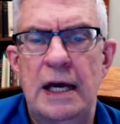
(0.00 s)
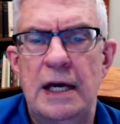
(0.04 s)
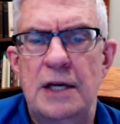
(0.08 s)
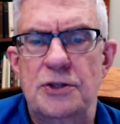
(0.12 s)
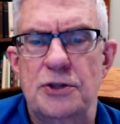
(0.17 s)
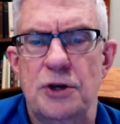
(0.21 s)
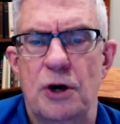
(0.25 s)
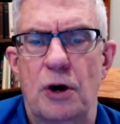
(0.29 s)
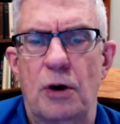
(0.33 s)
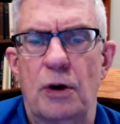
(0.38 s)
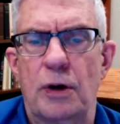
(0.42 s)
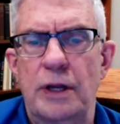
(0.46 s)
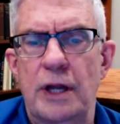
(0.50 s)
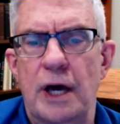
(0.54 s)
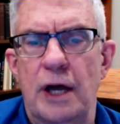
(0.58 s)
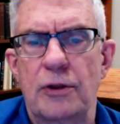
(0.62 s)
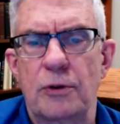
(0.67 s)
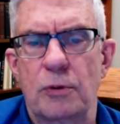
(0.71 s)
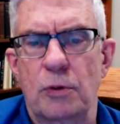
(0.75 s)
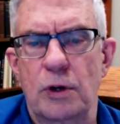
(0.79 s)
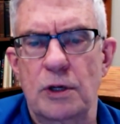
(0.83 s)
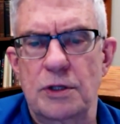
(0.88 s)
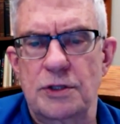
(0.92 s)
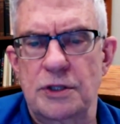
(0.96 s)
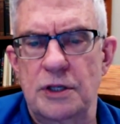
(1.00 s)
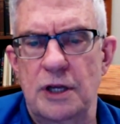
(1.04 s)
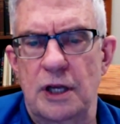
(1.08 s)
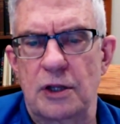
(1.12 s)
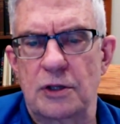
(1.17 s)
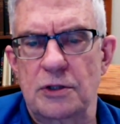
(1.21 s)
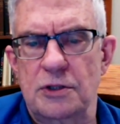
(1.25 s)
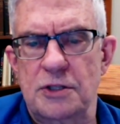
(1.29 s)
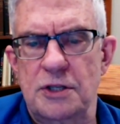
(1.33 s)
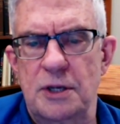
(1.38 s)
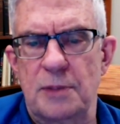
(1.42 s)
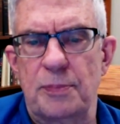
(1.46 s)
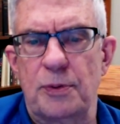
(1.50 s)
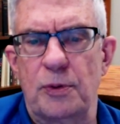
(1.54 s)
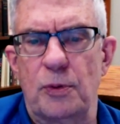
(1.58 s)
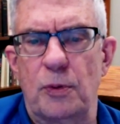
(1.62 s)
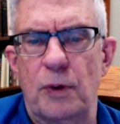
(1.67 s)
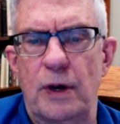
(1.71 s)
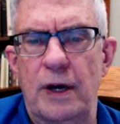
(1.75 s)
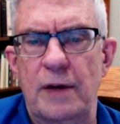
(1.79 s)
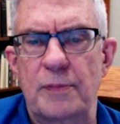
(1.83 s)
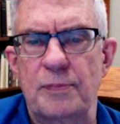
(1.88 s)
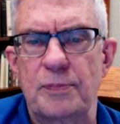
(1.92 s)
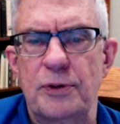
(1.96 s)
So in other words, another simple
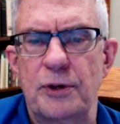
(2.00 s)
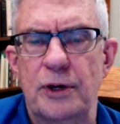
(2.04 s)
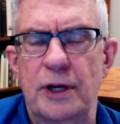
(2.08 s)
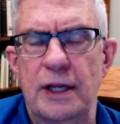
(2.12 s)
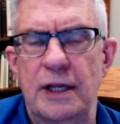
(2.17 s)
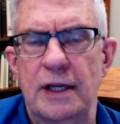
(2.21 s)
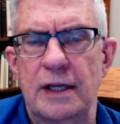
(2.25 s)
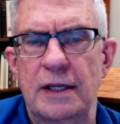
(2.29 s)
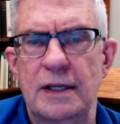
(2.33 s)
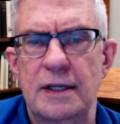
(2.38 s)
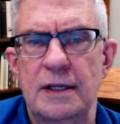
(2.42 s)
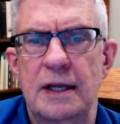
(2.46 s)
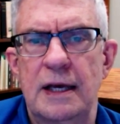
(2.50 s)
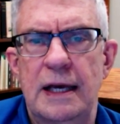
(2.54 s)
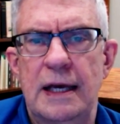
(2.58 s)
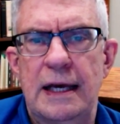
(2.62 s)
way of putting it,